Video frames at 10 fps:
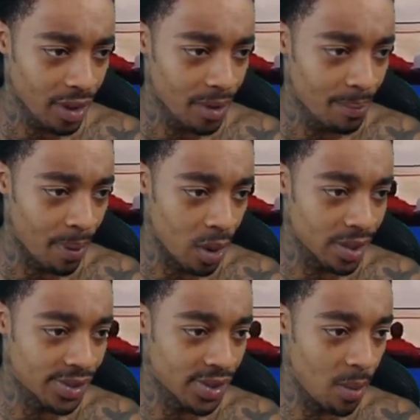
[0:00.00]
Bro, there's
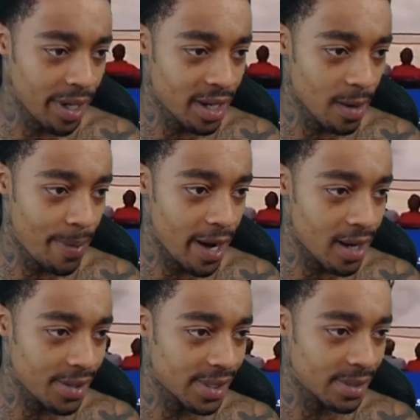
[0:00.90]
so many
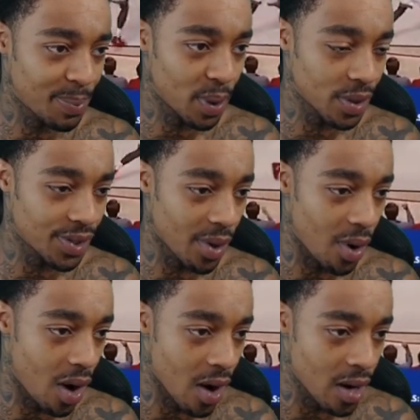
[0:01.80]
comparisons, bro. It's so
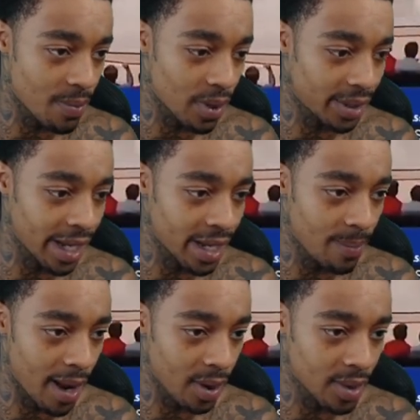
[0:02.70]
hard, bro, to think
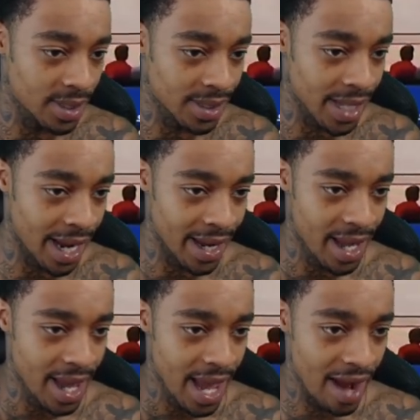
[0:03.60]
about. Because it's like,
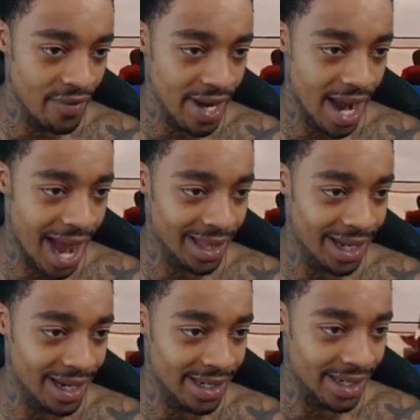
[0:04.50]
every
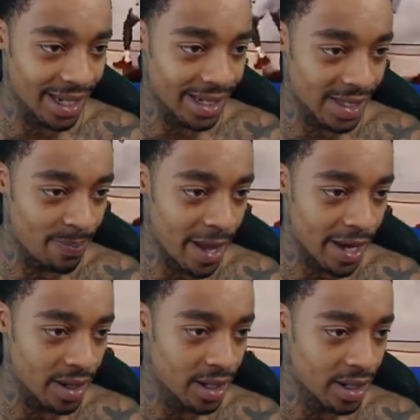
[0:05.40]
highlight, it gets better.